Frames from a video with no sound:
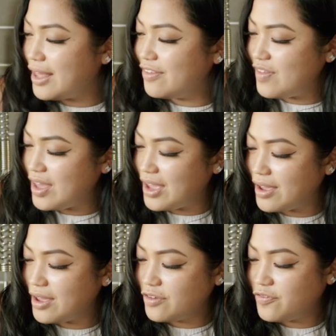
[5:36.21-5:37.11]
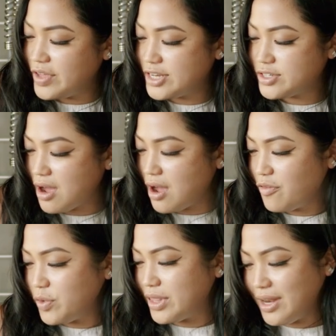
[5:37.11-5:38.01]
And then finish
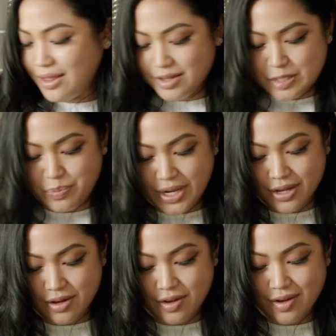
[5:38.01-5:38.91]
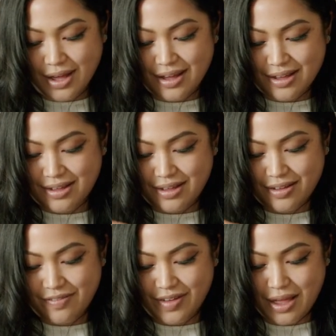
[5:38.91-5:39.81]
off with another sprinkle
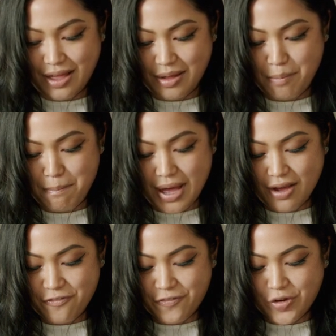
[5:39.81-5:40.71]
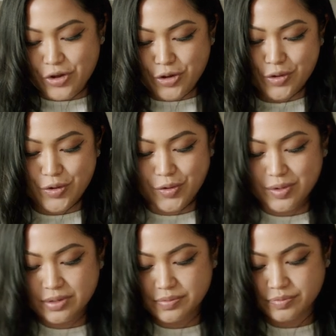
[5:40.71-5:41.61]
of monk fruit.